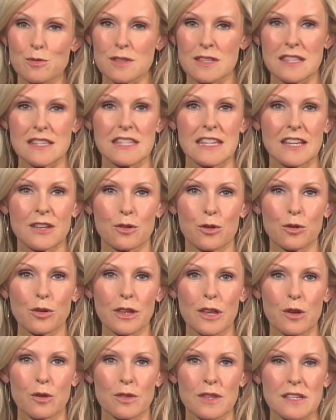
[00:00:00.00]
This was the scene
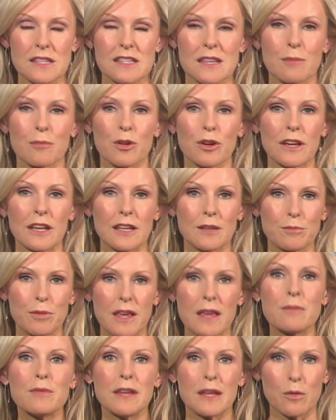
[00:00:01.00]
earlier this summer in
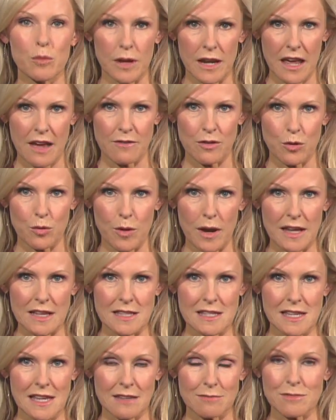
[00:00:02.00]
Peabody when heavy
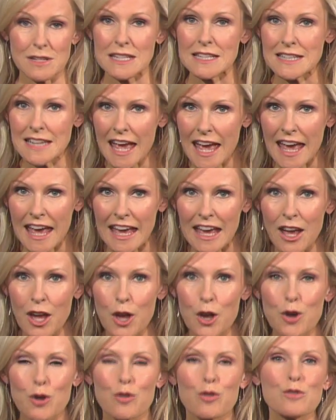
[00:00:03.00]
rains hit. Today,
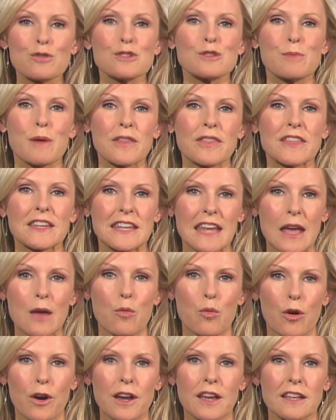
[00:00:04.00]
crews spent the
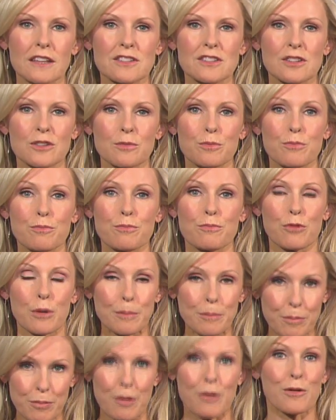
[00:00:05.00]
day working to
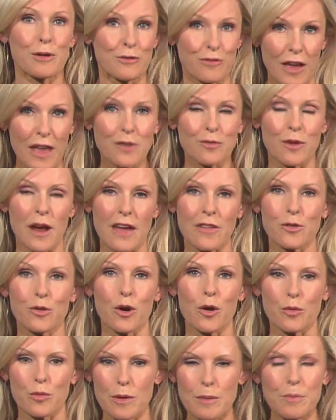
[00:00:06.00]
prevent,
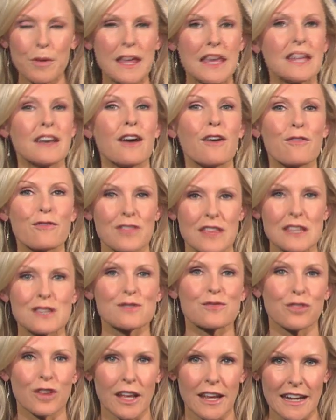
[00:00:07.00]
rather, a repeat of
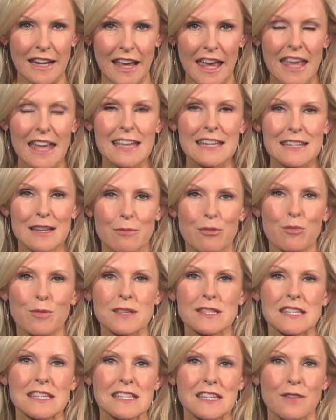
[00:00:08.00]
this flooding.
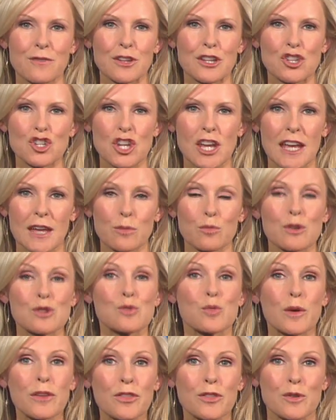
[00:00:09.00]
WBZ's Tiffany Chan
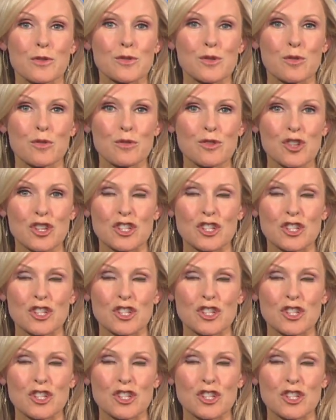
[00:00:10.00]
was with those crews.